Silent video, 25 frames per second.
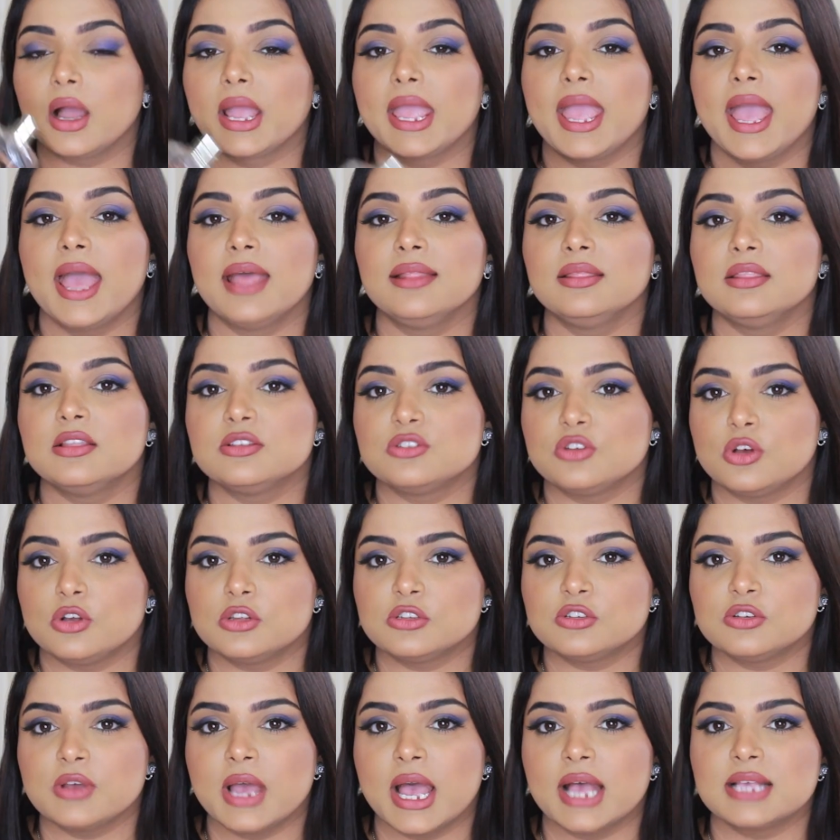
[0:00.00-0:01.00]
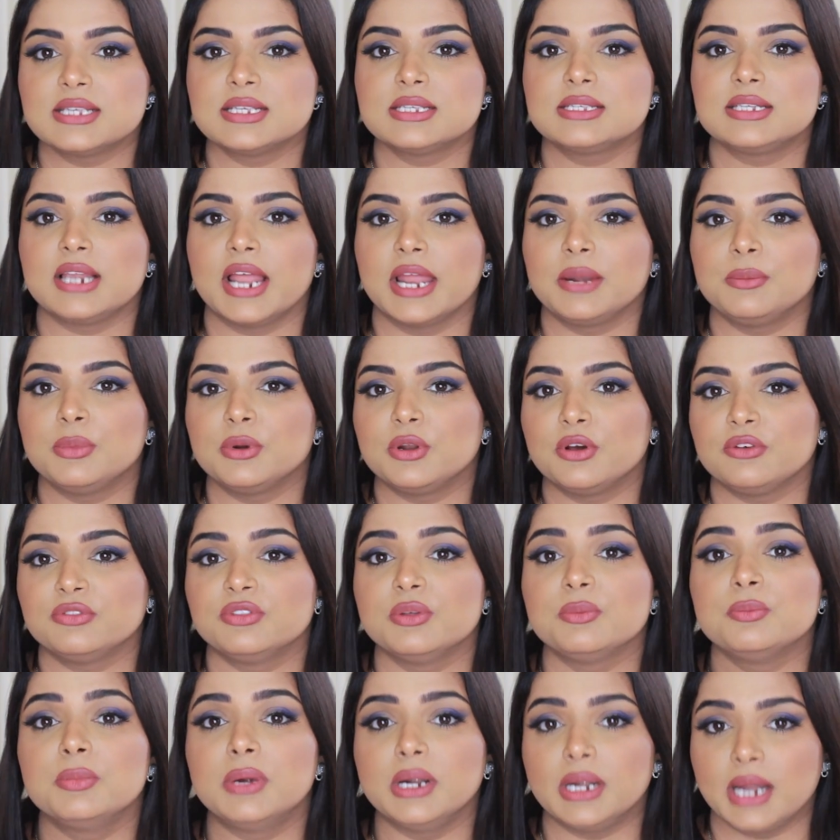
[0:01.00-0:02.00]
Again, this also has a slight bit of
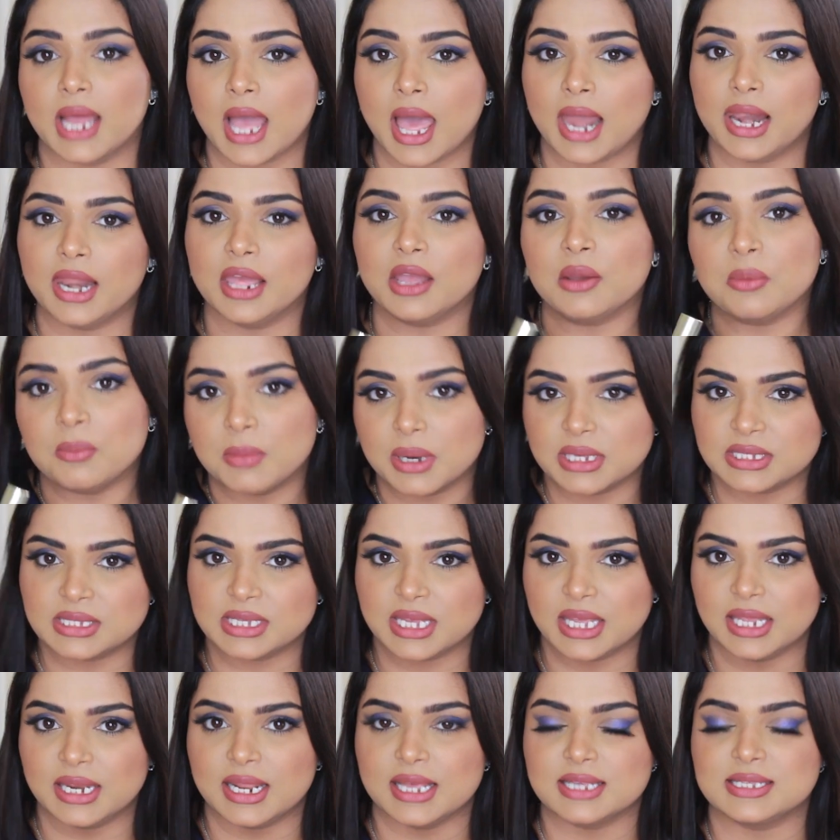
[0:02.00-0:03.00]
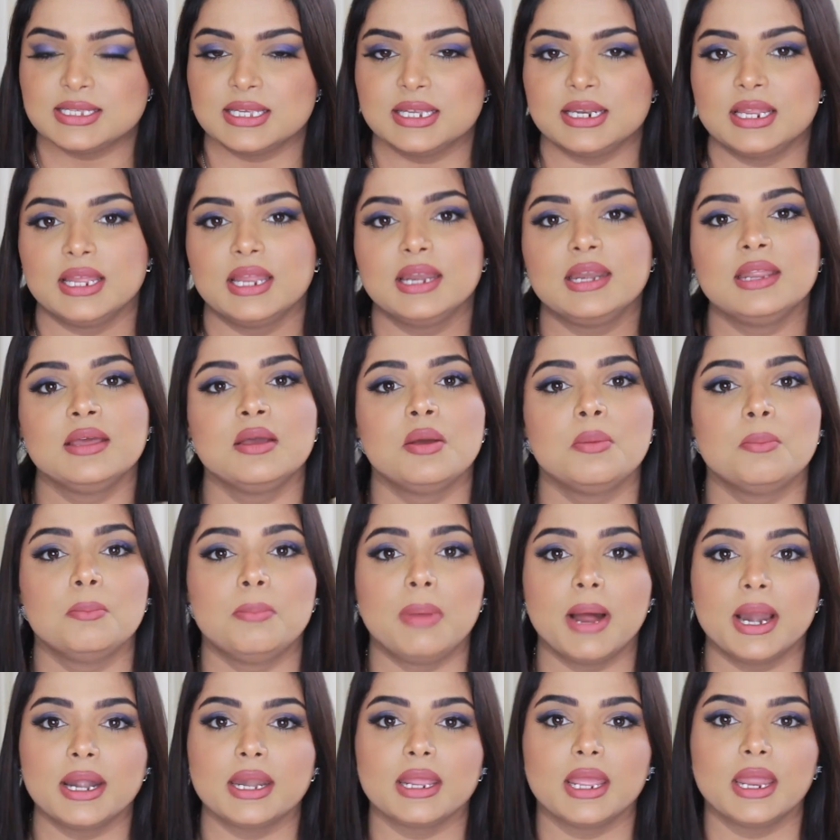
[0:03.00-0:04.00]
the metallic muskiness in it,
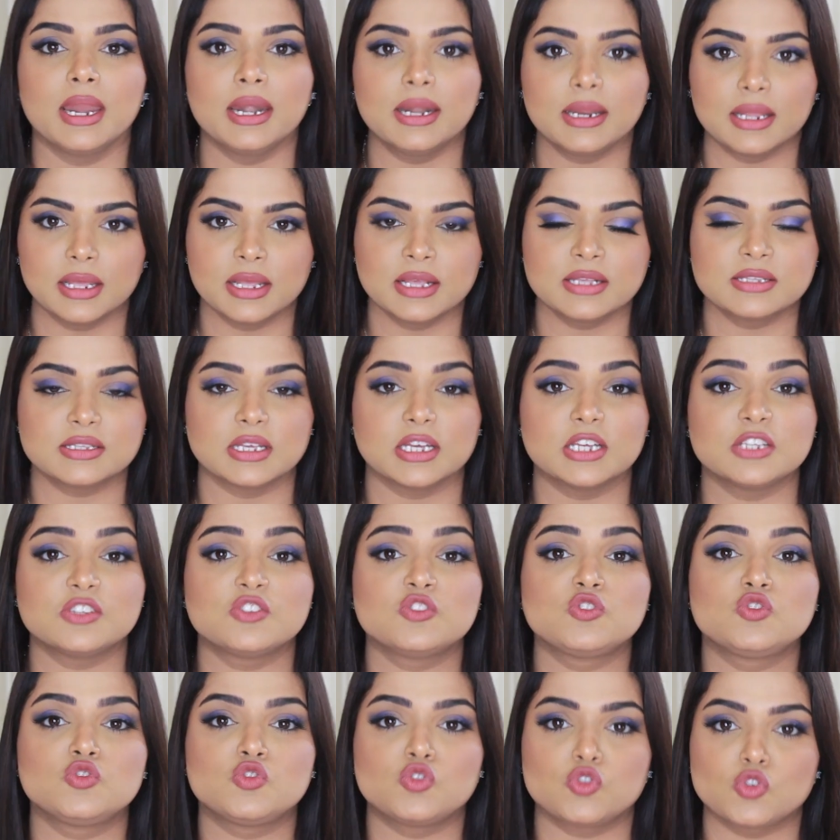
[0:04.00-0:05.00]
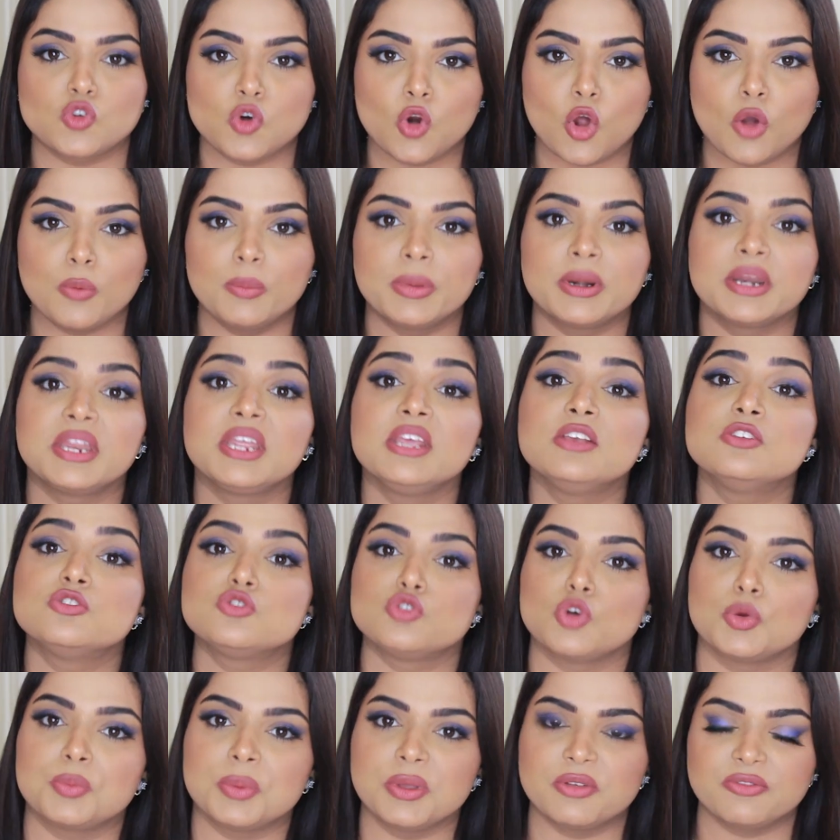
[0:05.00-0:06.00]
but it is a strawberry
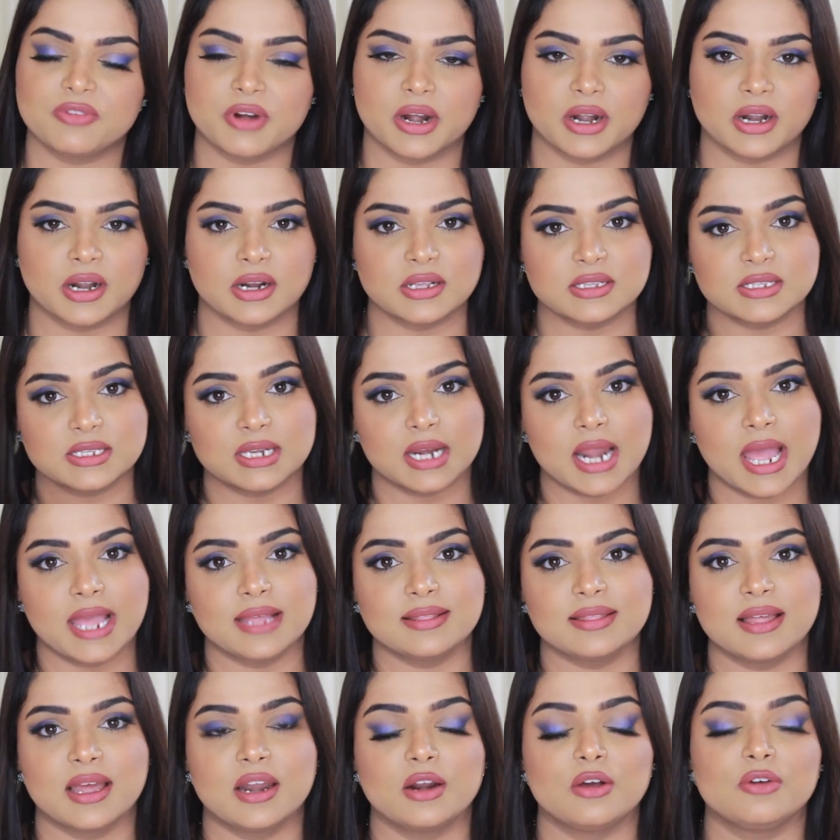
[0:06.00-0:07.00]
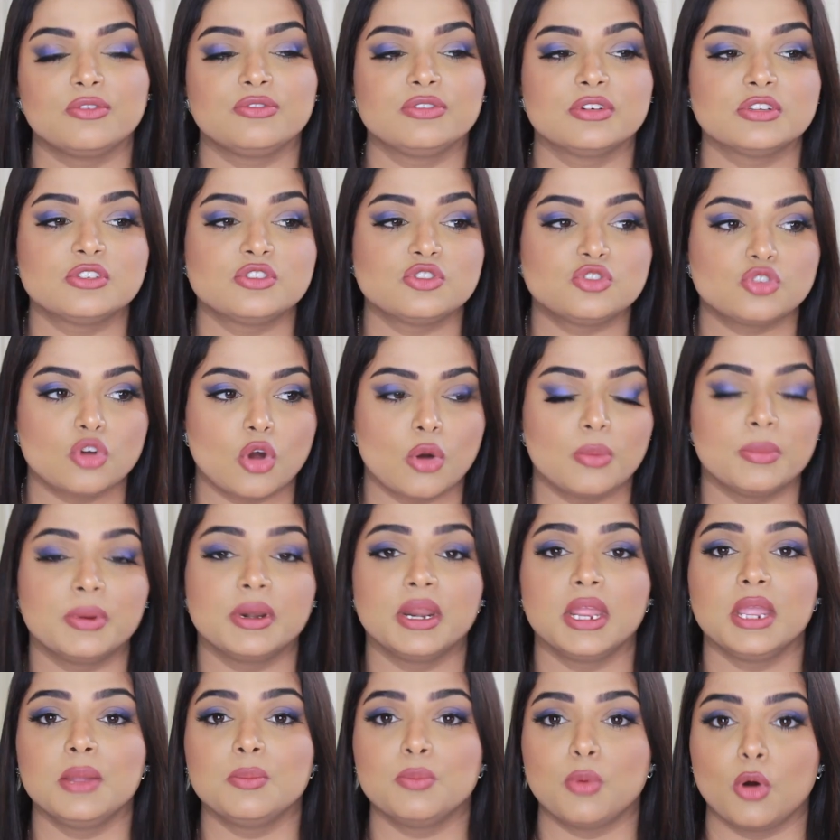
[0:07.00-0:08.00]
soapy fragrance, like that of a
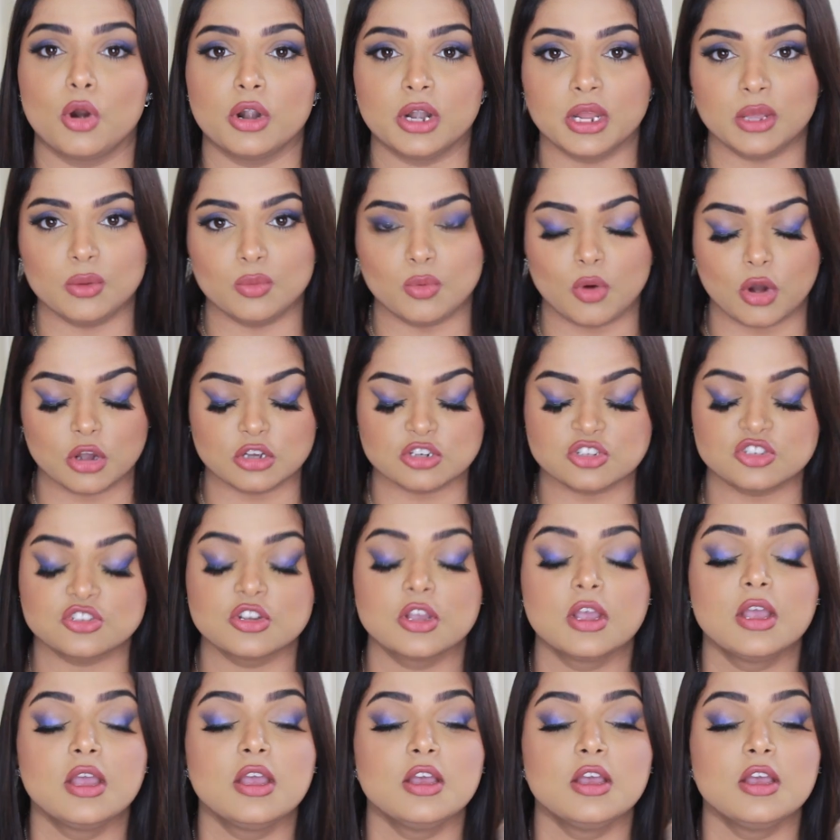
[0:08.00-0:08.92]
strawberry body wash.